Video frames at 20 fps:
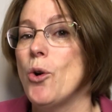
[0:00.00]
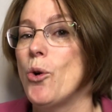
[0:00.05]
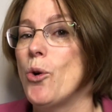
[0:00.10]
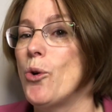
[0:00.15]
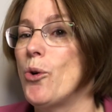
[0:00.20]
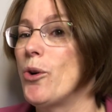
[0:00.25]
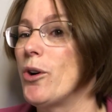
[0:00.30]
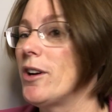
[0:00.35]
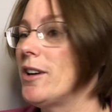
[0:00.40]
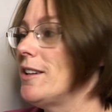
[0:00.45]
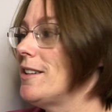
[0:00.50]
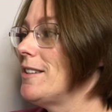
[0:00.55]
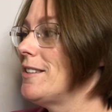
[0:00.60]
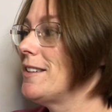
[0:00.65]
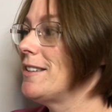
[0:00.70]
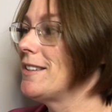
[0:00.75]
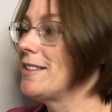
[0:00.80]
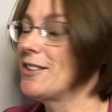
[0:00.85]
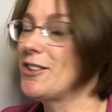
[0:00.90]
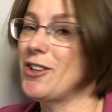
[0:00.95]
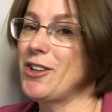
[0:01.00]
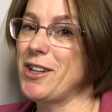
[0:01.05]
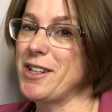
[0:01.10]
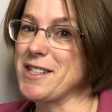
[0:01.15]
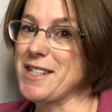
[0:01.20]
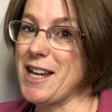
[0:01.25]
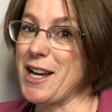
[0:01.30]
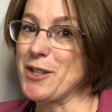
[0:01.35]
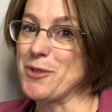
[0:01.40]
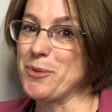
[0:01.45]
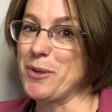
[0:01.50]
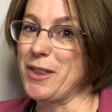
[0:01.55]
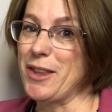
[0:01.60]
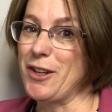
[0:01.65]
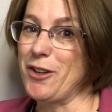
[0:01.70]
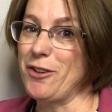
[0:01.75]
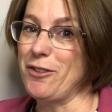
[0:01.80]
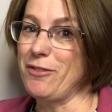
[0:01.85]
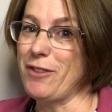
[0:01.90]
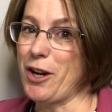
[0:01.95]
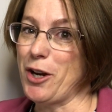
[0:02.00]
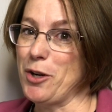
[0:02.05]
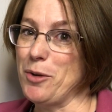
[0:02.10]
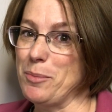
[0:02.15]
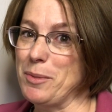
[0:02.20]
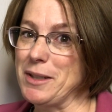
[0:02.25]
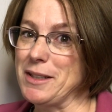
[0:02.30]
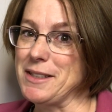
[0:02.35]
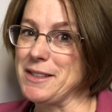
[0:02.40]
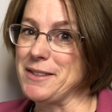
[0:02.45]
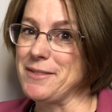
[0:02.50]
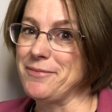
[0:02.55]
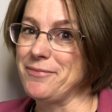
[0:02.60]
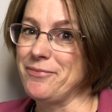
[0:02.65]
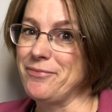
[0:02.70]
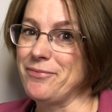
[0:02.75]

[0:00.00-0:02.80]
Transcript: or contact with their environment.